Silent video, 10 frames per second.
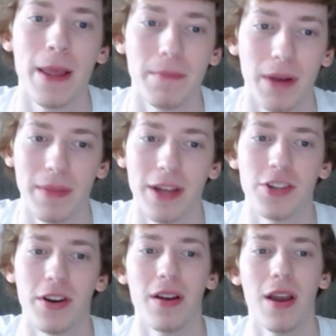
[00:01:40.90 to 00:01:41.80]
but I'm not
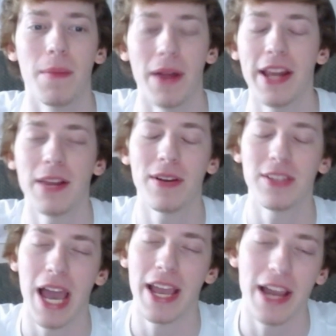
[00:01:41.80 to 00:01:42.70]
sure. But anyways,
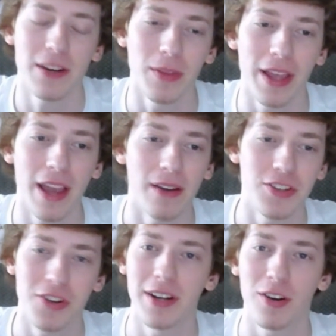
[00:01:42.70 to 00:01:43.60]
I, I don't like how he's
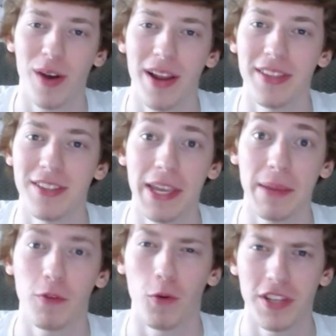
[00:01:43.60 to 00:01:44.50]
trying to credit the
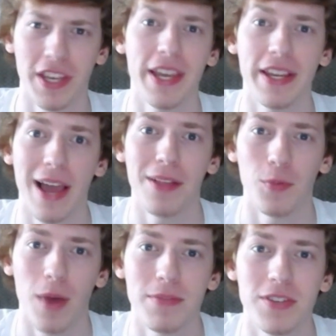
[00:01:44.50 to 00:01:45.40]
team for taking down the
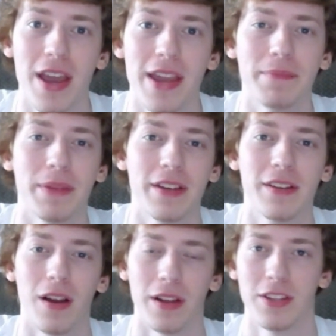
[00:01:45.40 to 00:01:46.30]
website, be,
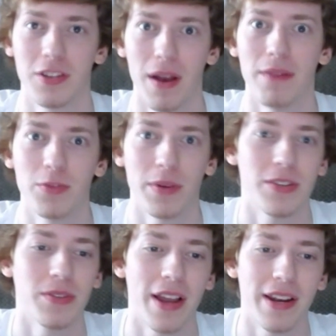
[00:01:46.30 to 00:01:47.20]
uh, the Survivor
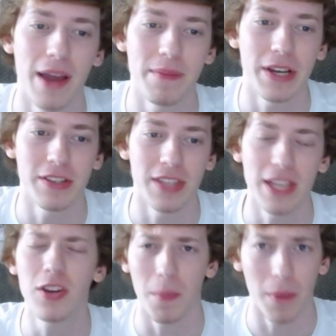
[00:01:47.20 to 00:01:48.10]
twenty-two ninety-nine, because they
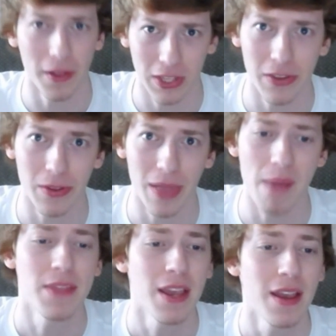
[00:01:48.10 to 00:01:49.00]
took a month to do
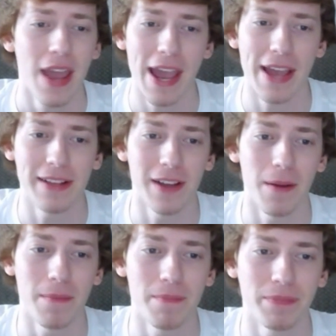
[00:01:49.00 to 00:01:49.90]
that, and
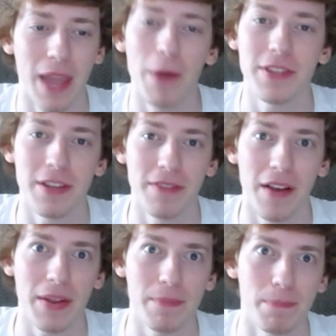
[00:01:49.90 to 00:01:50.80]
um, that was a
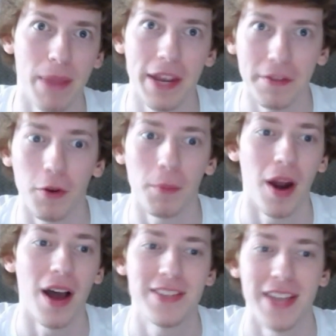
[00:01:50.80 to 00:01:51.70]
very painful
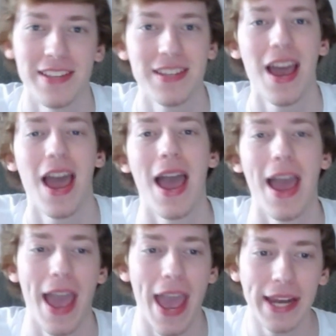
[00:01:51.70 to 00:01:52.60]
process.
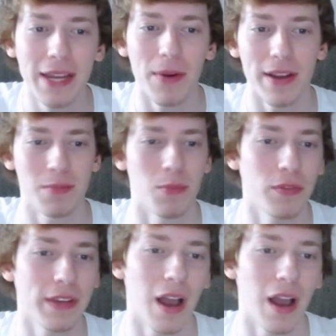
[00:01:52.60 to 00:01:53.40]
Anyways, moving